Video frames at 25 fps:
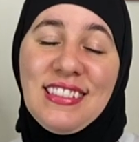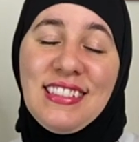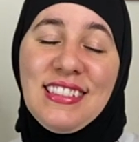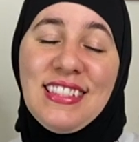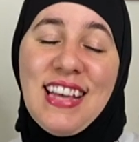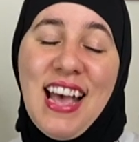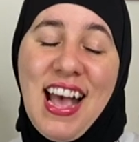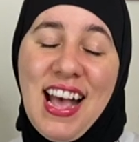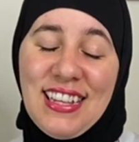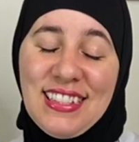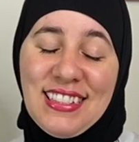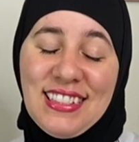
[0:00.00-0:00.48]

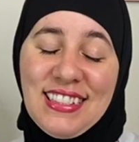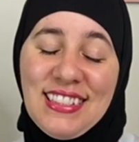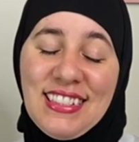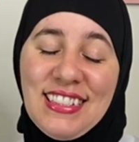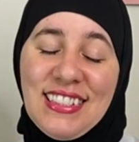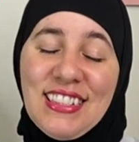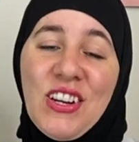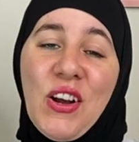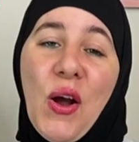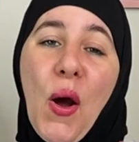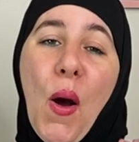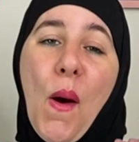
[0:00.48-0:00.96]

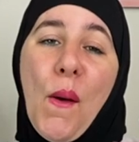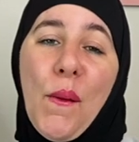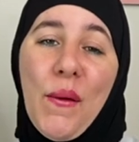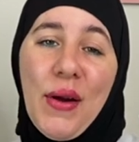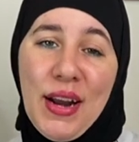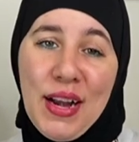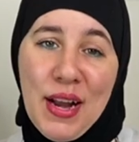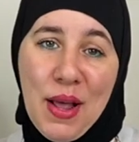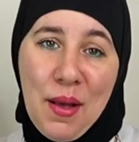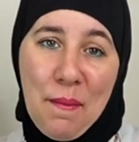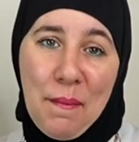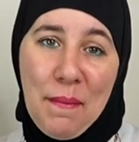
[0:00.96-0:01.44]
Yes,
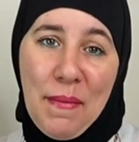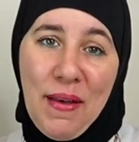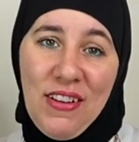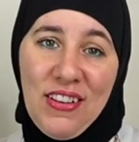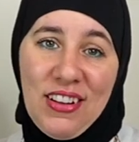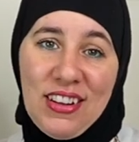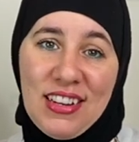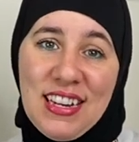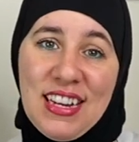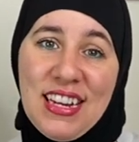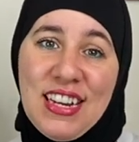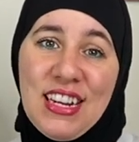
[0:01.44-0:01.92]
coconut
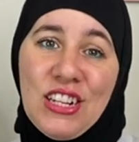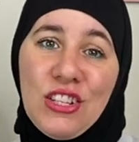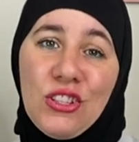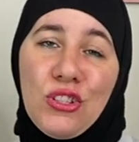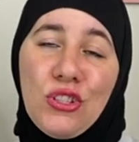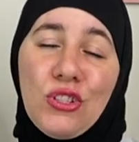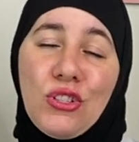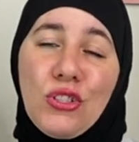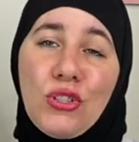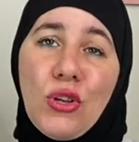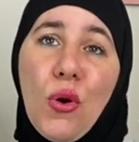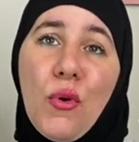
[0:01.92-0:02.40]
milk. It is
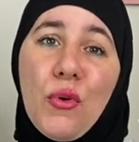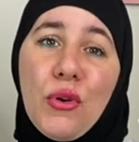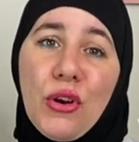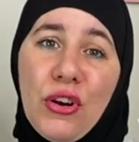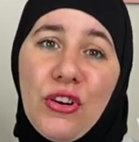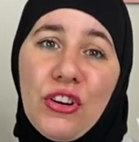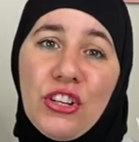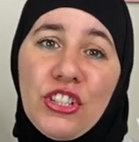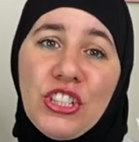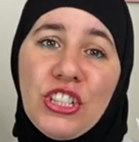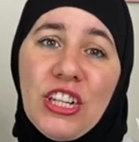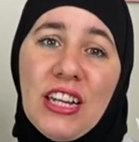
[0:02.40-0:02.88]
so
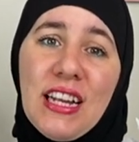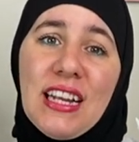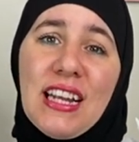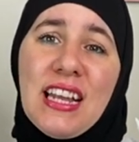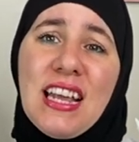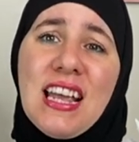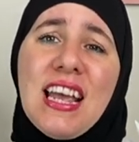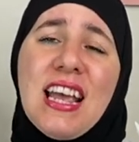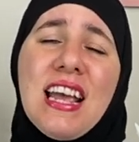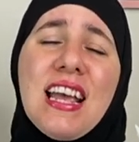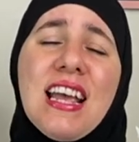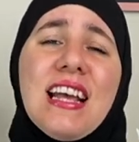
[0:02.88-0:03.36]

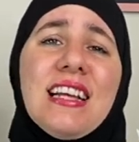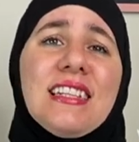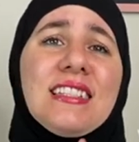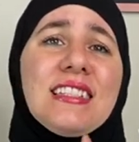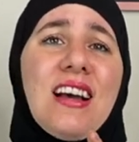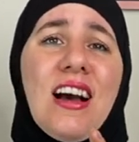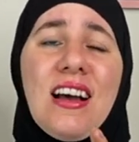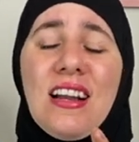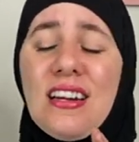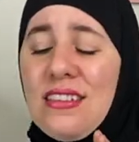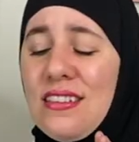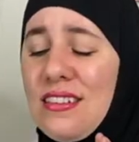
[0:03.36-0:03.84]
nourishing. It's
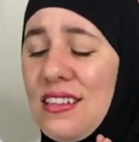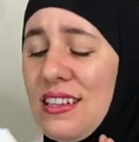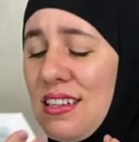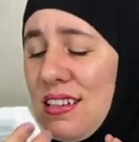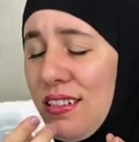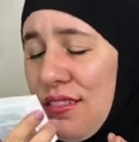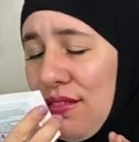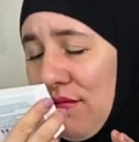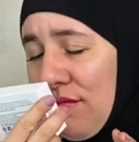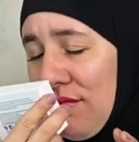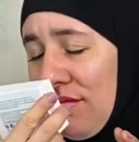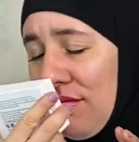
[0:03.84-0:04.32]
got
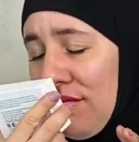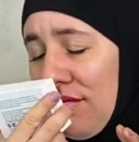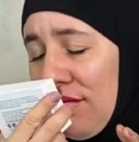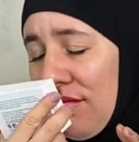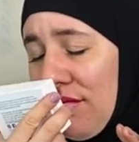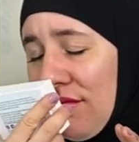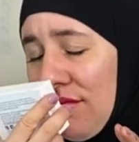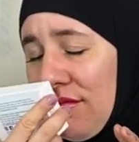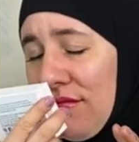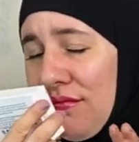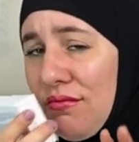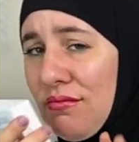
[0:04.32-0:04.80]

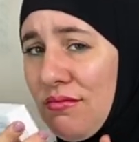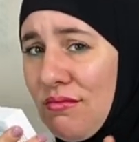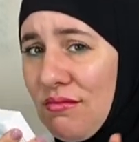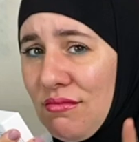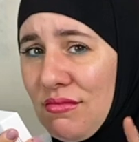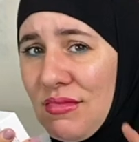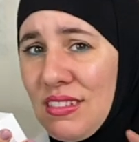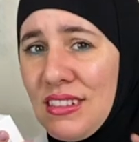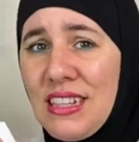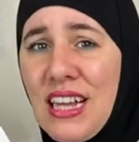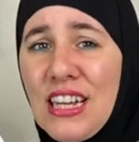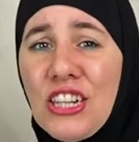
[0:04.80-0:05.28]

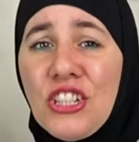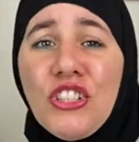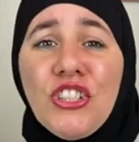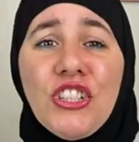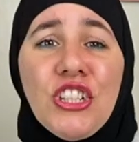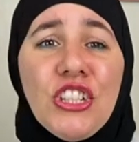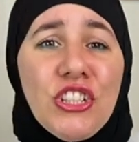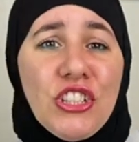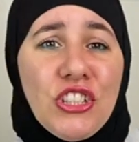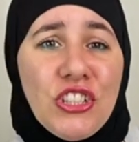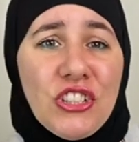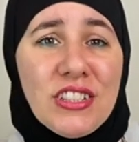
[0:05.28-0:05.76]
mm, that
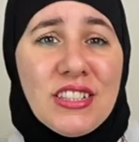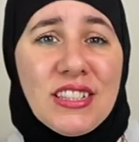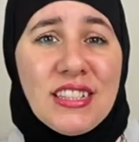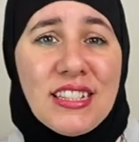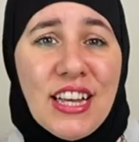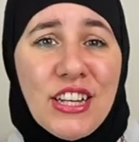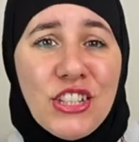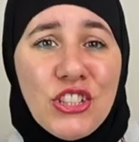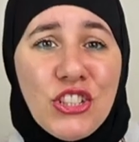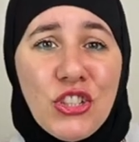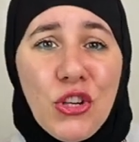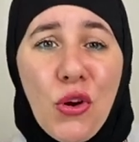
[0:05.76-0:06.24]
ginger
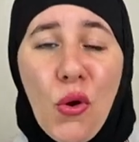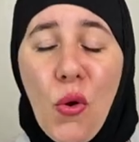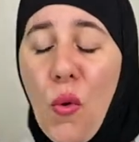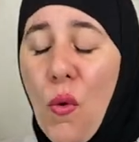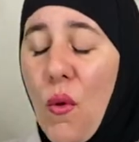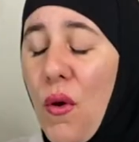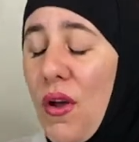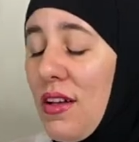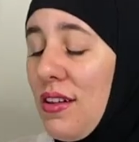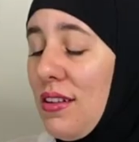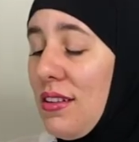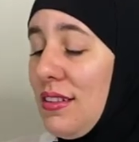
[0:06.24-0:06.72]
essential
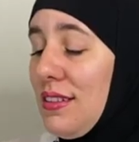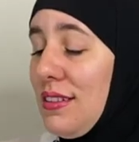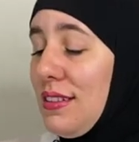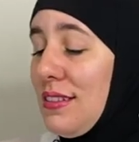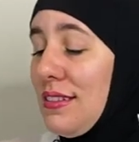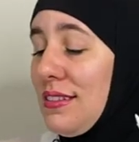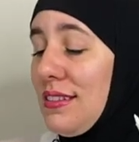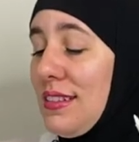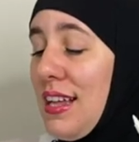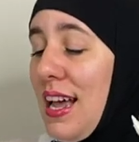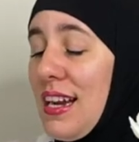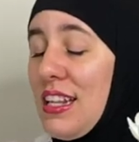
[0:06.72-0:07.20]
oil
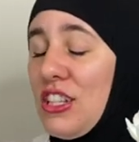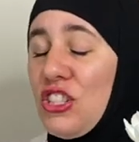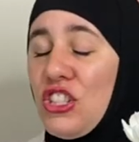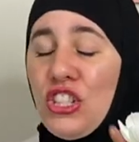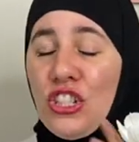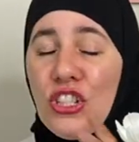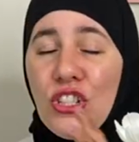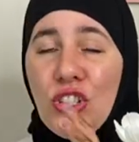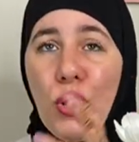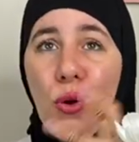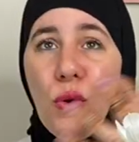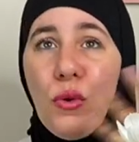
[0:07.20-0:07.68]
that is
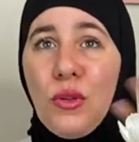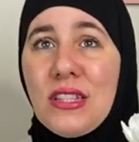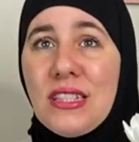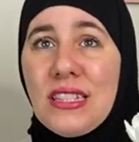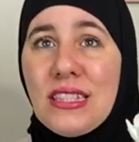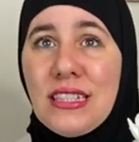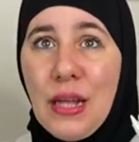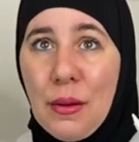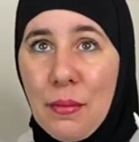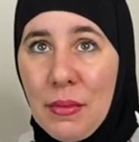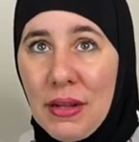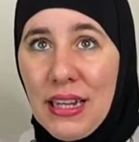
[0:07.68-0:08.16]
just so
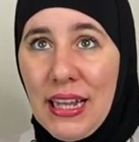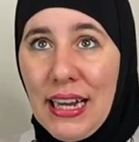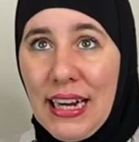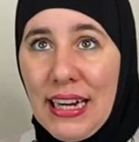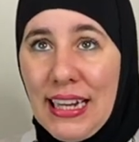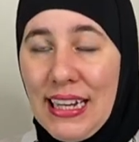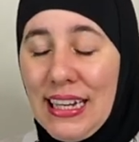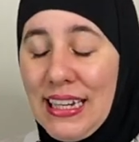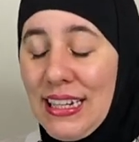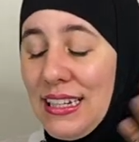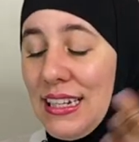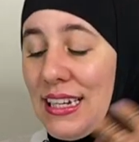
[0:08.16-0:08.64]

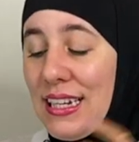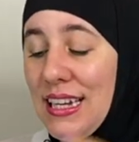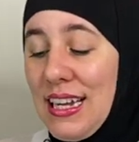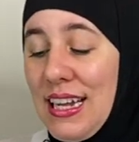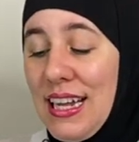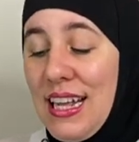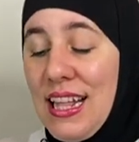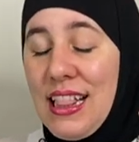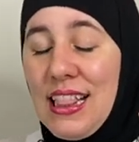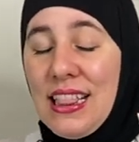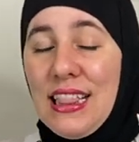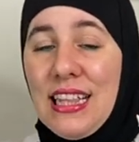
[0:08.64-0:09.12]
stimulating
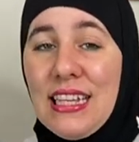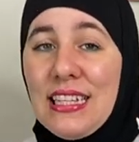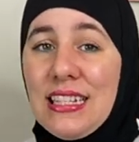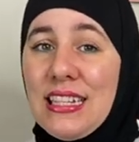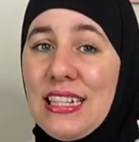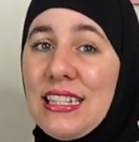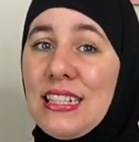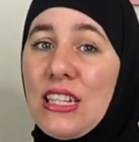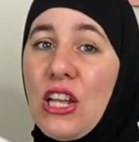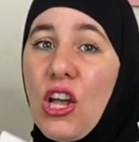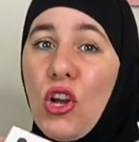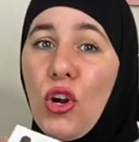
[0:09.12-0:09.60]

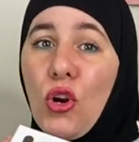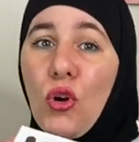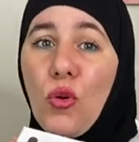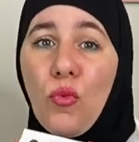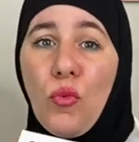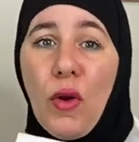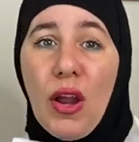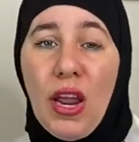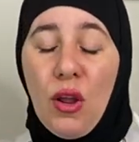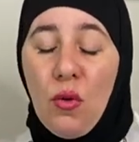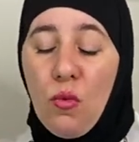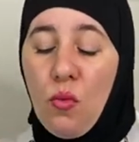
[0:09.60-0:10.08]
this is a
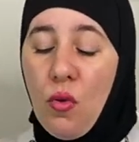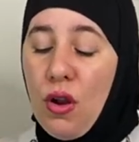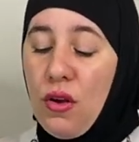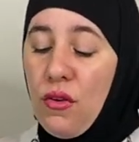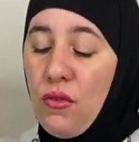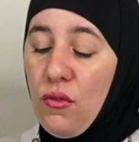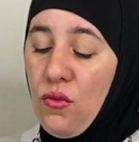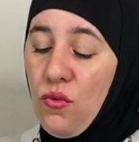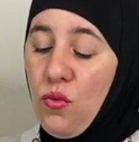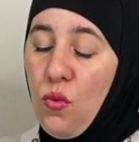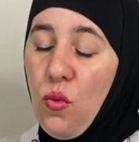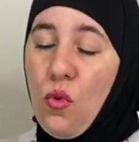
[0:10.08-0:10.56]
great
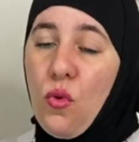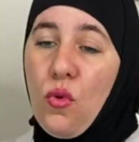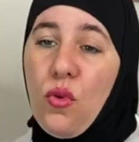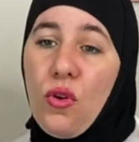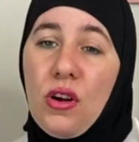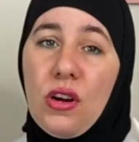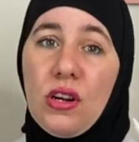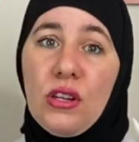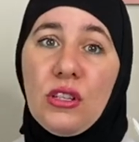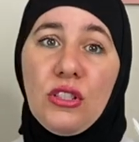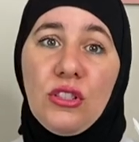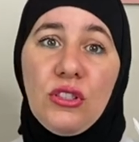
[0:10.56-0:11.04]
one
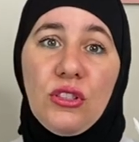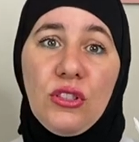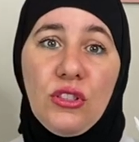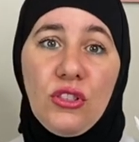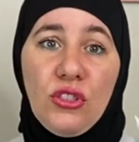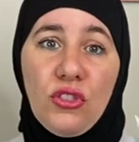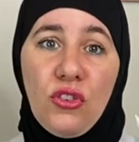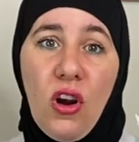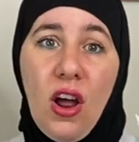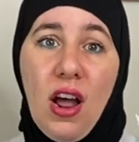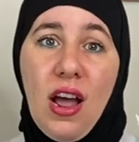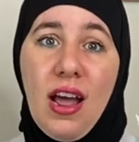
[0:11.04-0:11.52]
for
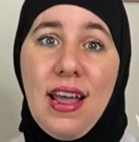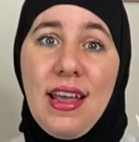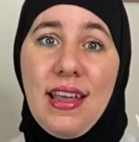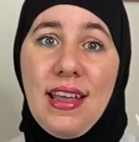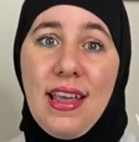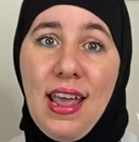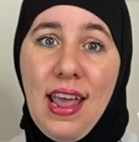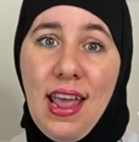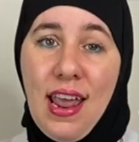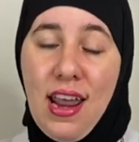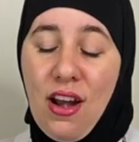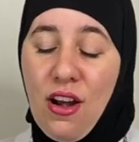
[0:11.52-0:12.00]
dry
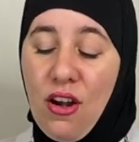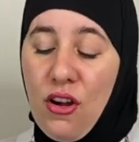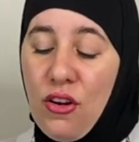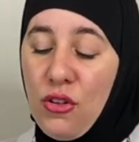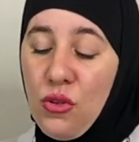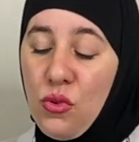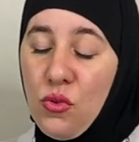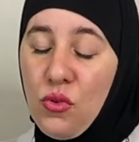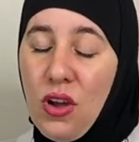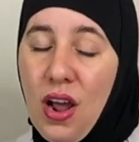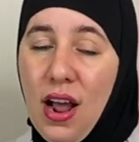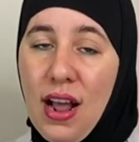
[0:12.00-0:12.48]
hair.
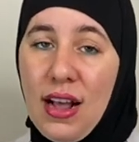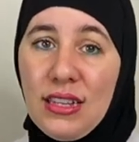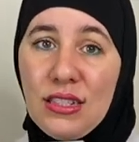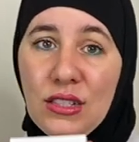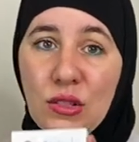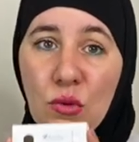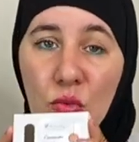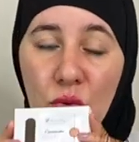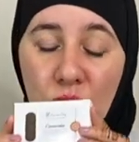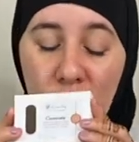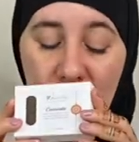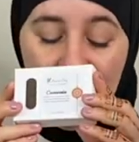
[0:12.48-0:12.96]
You
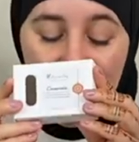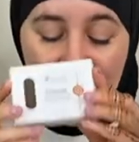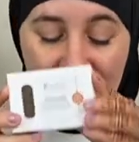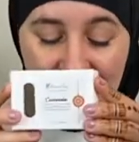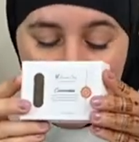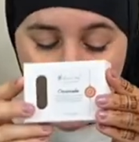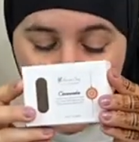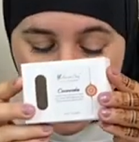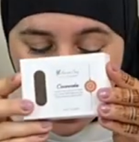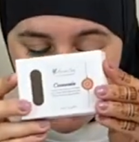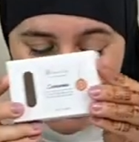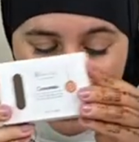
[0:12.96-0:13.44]
guys will
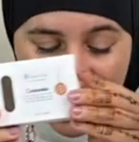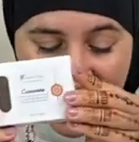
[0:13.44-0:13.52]
love